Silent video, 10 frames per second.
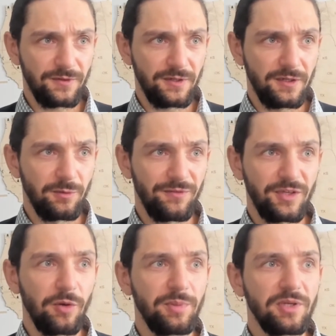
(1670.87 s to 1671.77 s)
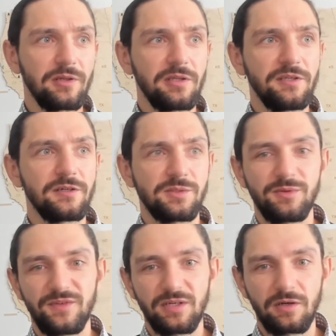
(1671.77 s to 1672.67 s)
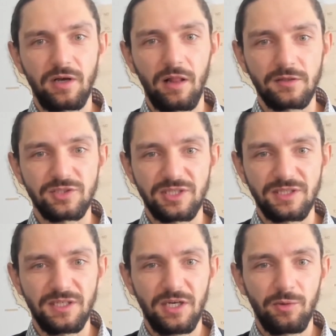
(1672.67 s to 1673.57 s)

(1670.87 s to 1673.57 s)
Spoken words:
with key opinion leaders within oncology.